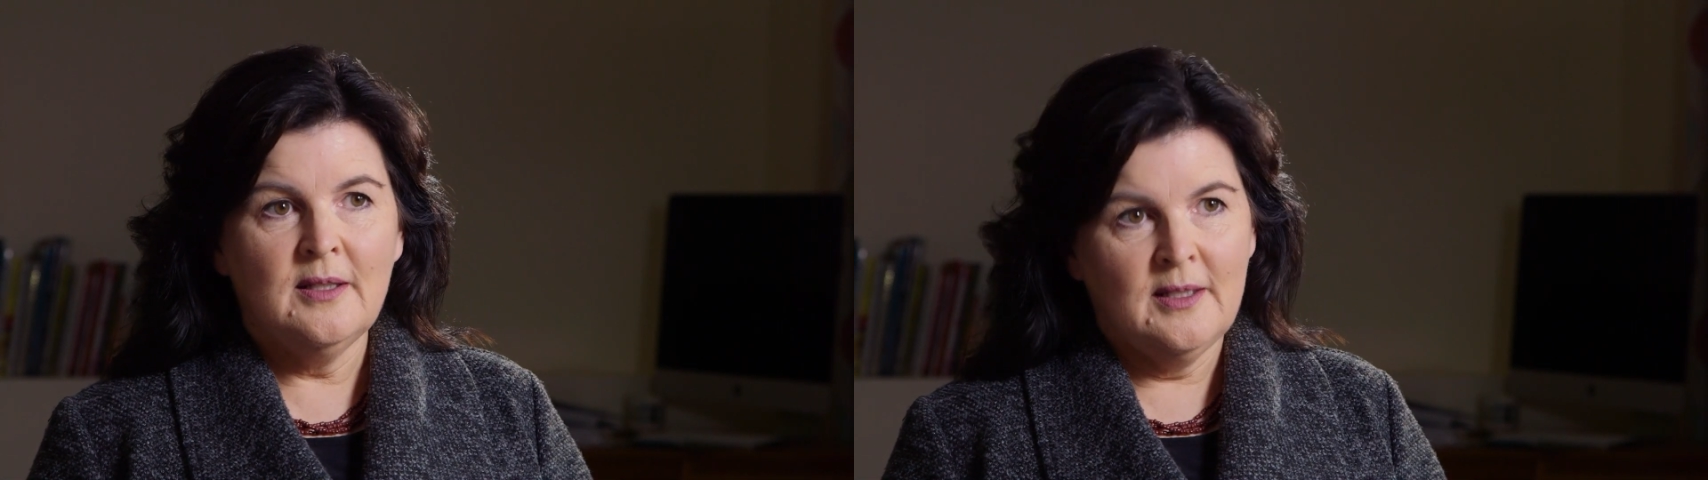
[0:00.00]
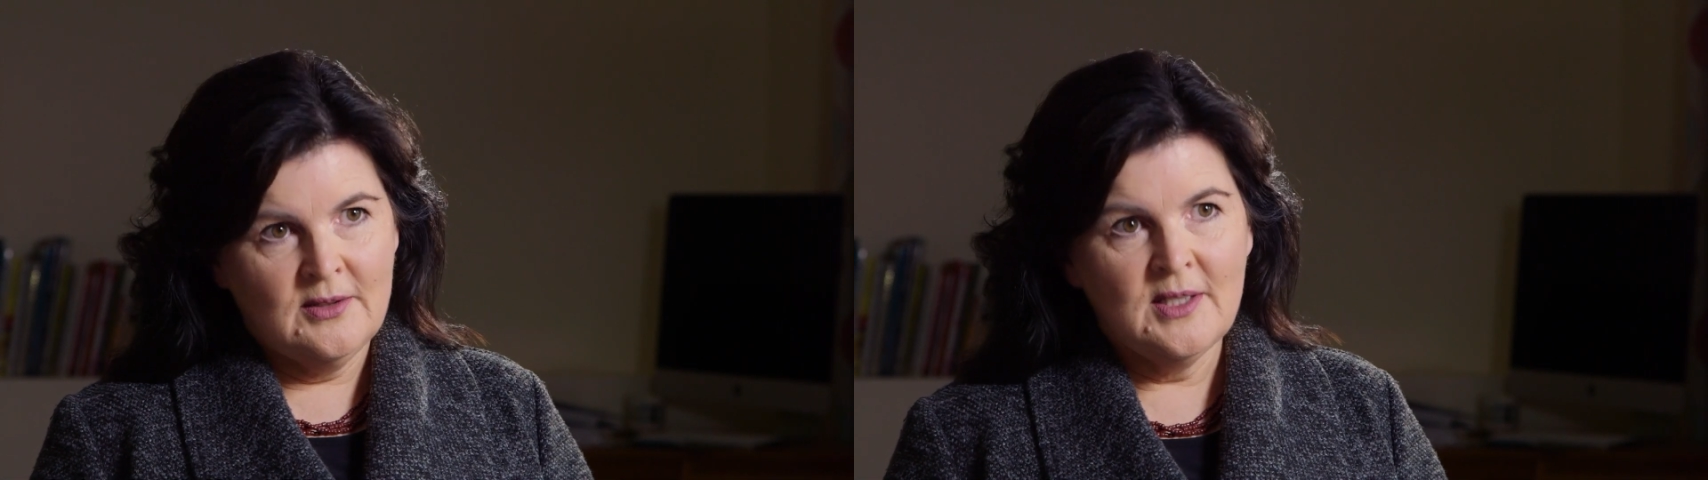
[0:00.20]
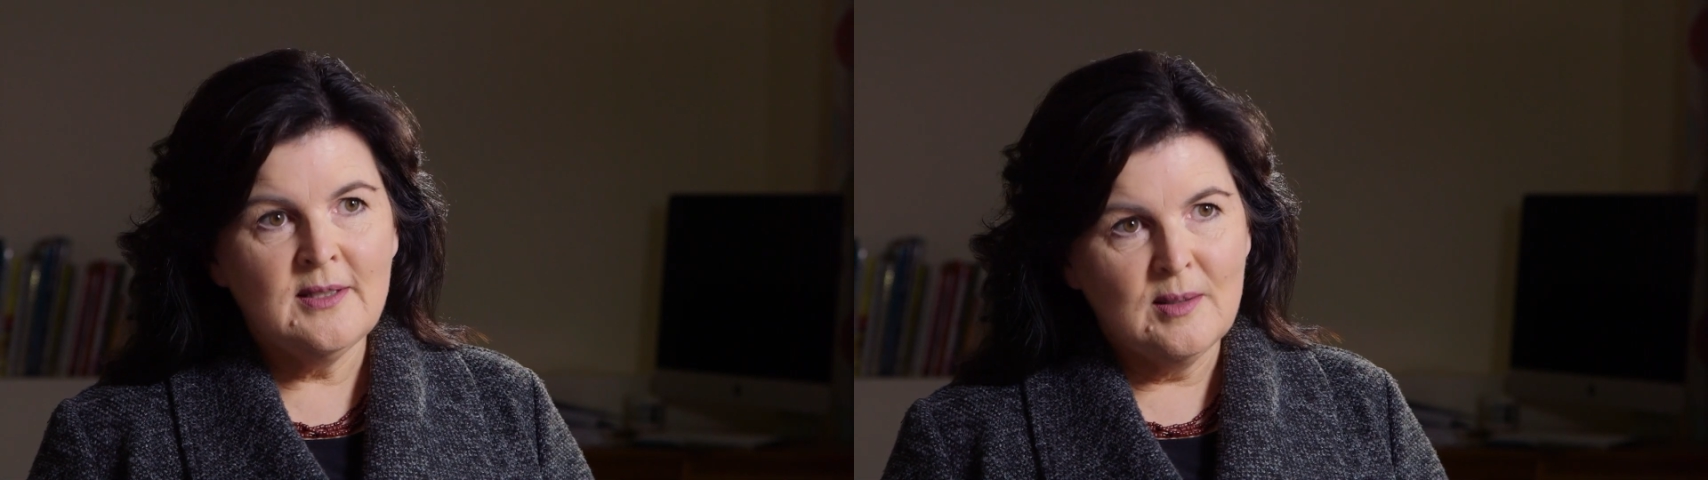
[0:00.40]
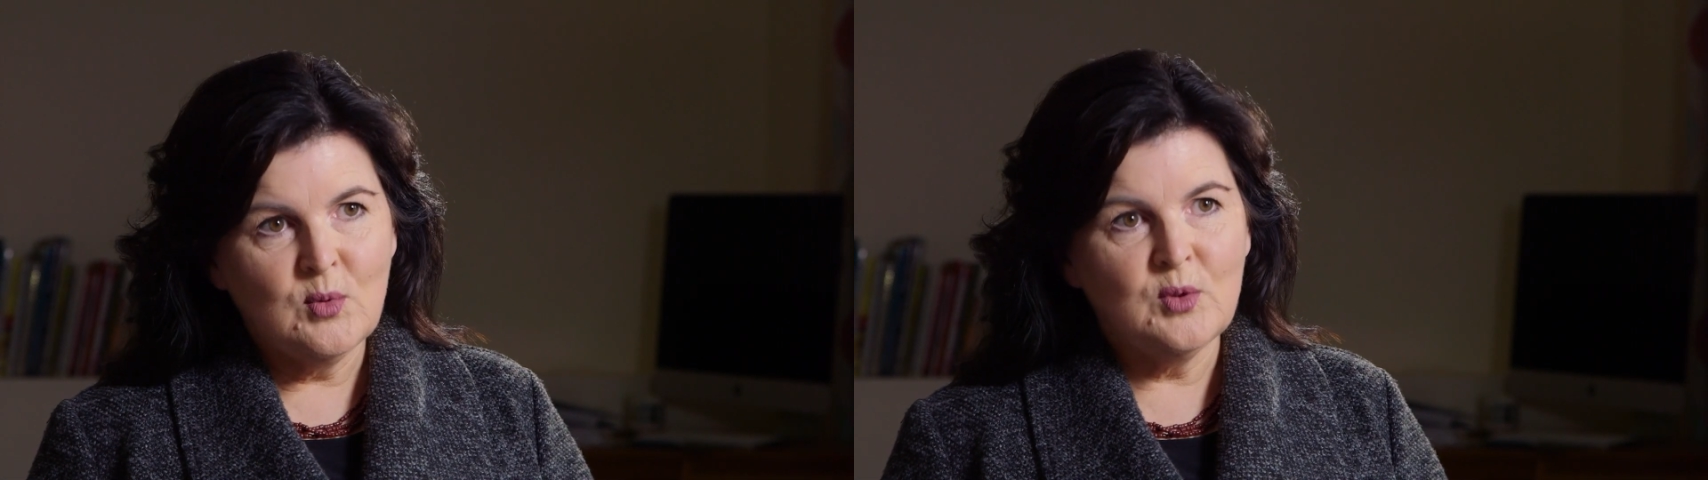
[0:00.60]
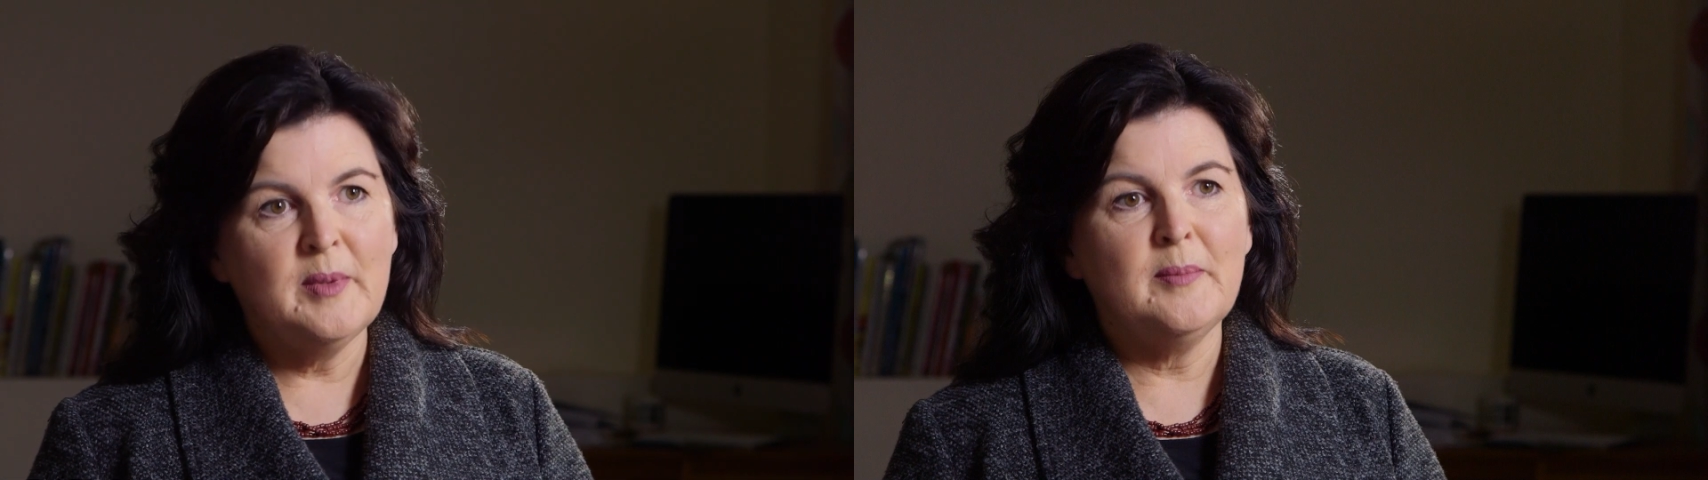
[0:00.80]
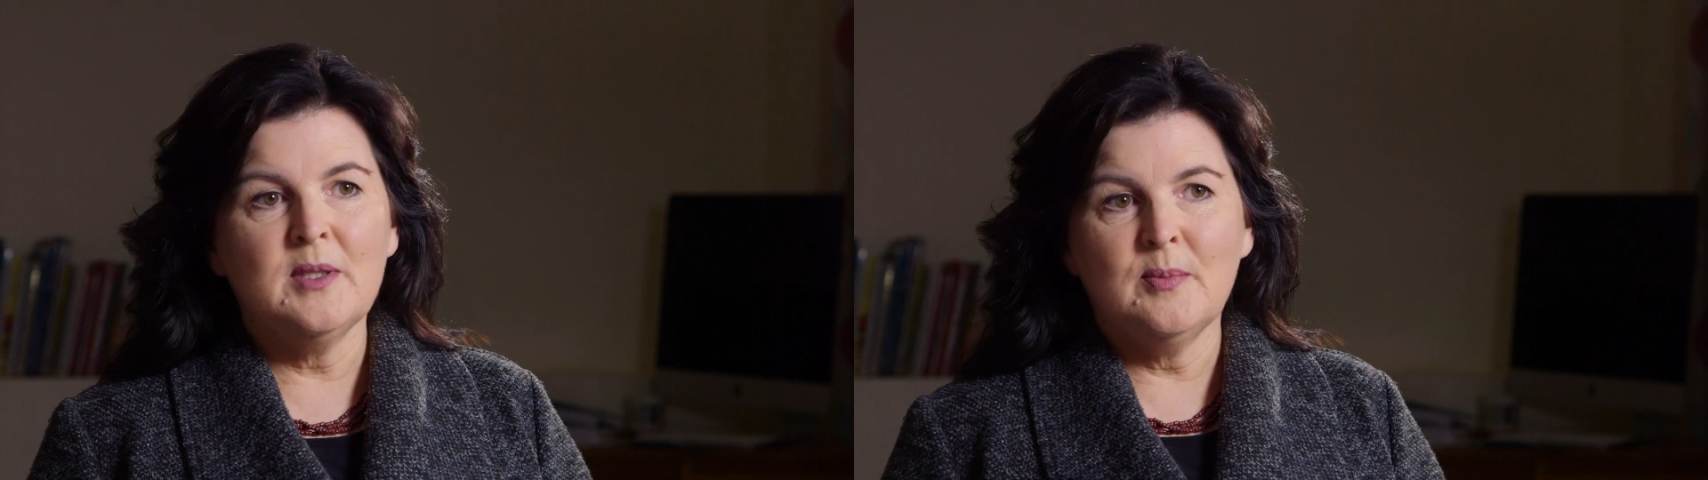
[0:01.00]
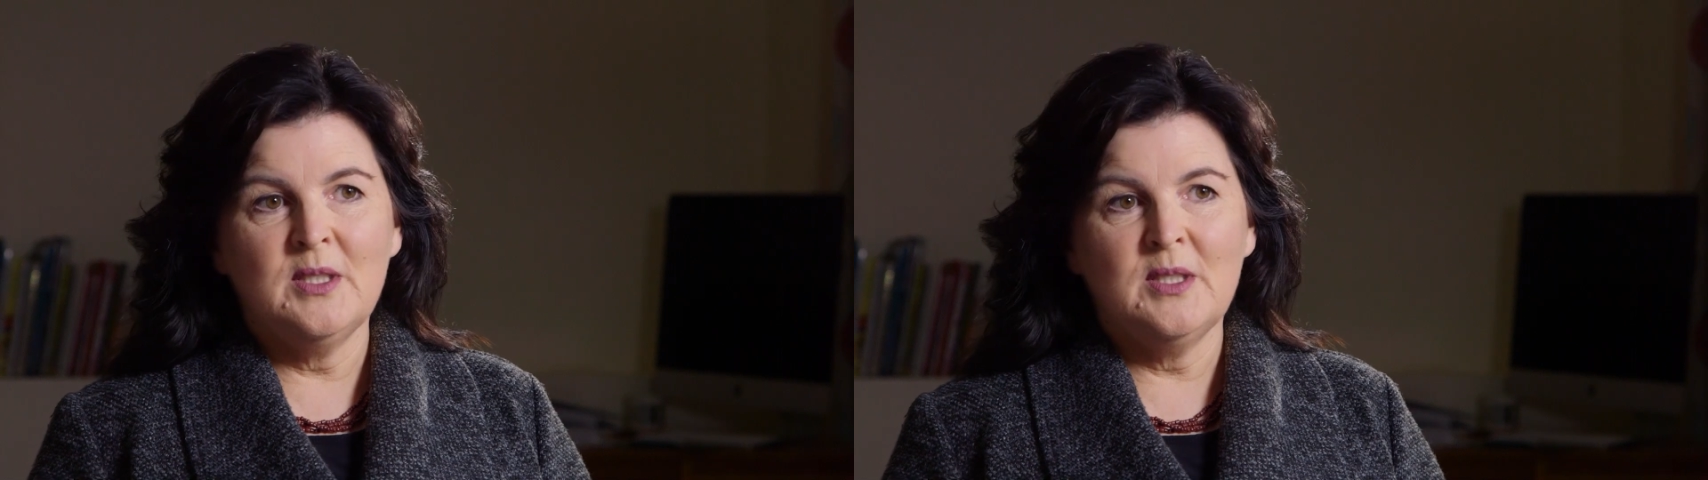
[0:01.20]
existing board members,